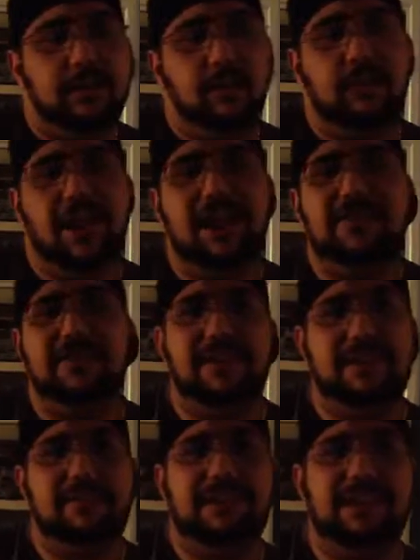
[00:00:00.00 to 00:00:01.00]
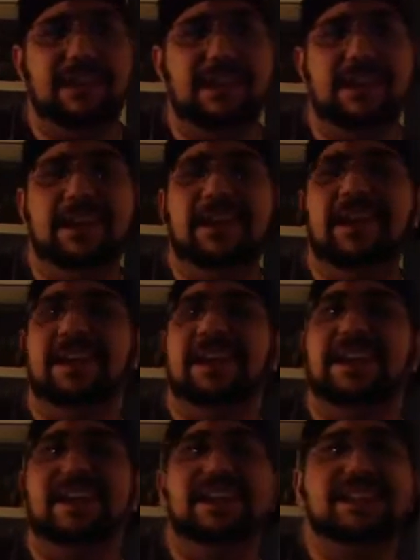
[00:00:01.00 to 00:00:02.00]
the Wyatt family
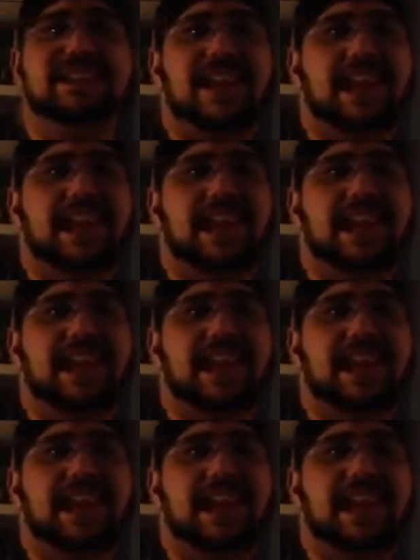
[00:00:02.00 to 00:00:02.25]
is